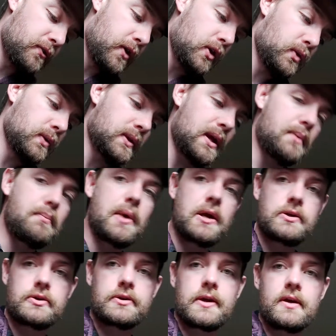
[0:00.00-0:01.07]
following that
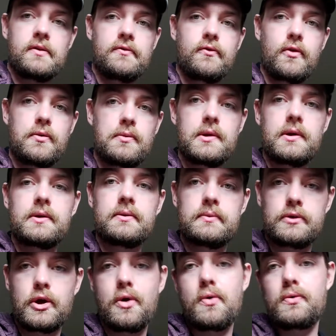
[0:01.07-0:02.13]
major scale formula.
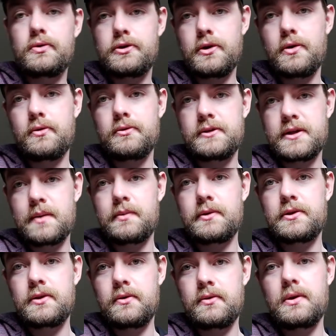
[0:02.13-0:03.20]
Tone, tone,
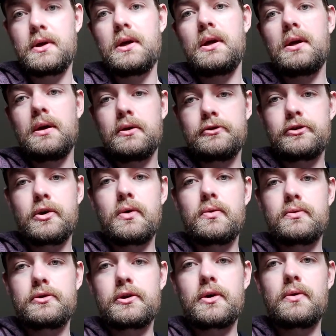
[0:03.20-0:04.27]
semitone,
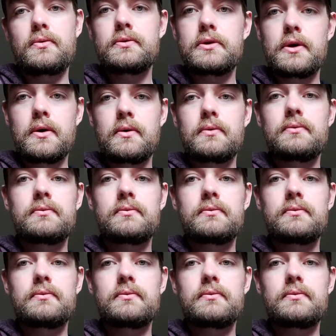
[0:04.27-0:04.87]
tone, tone, tone,